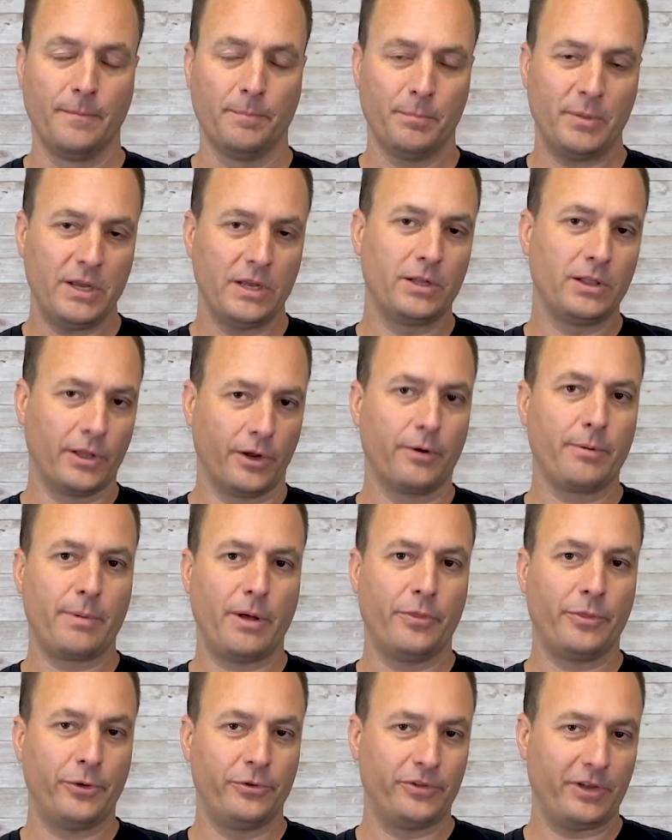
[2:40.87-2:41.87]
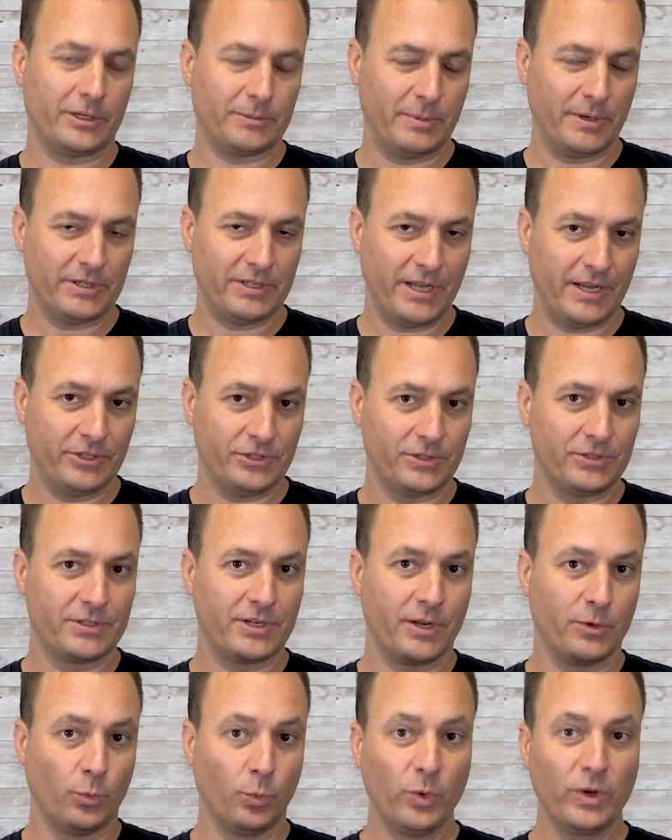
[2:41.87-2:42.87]
Being clear about those expectations
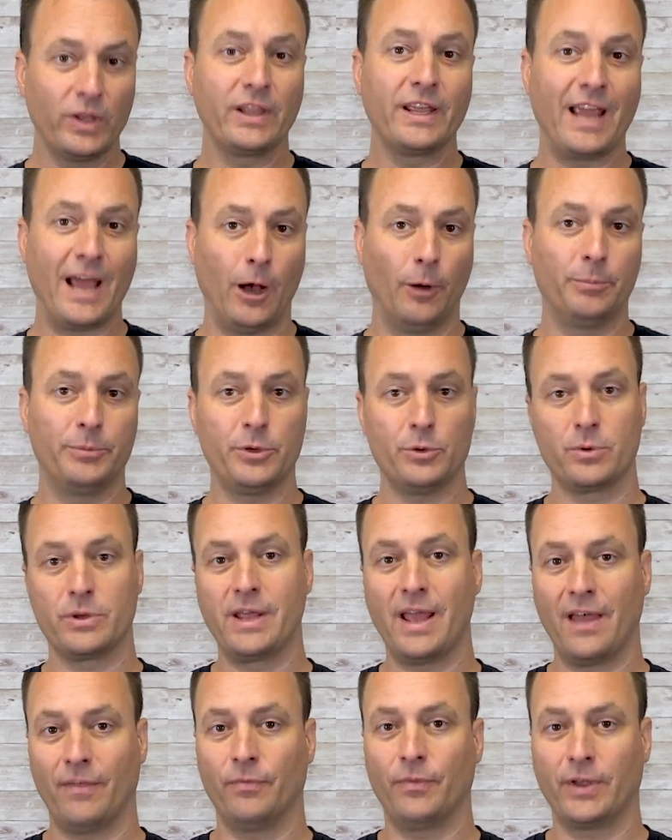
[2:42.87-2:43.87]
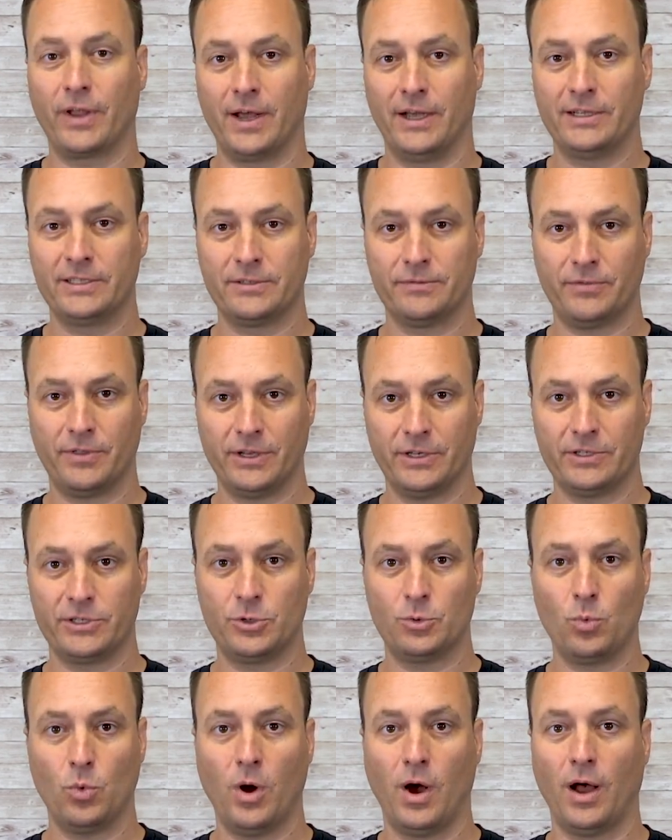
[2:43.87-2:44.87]
can really help you get the kinds of things
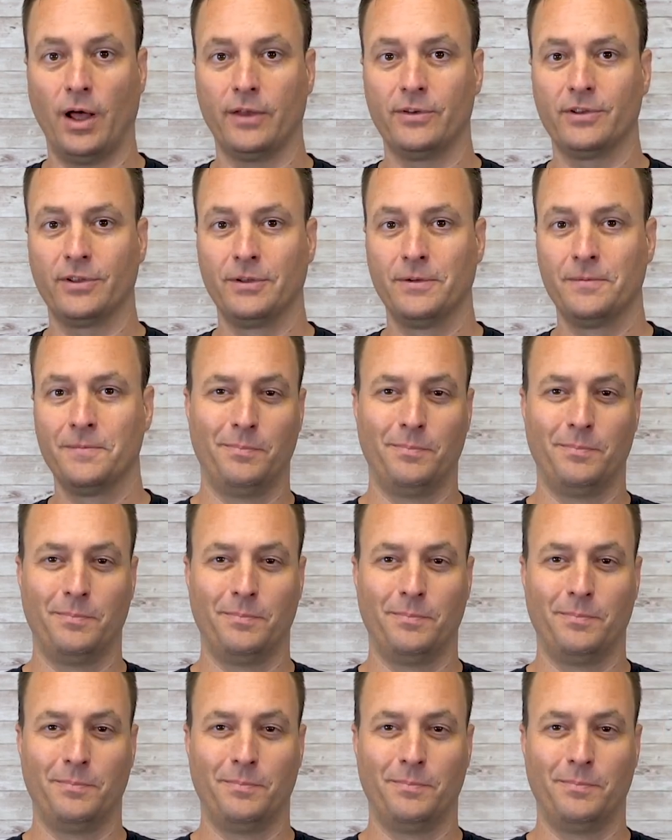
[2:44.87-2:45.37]
you want.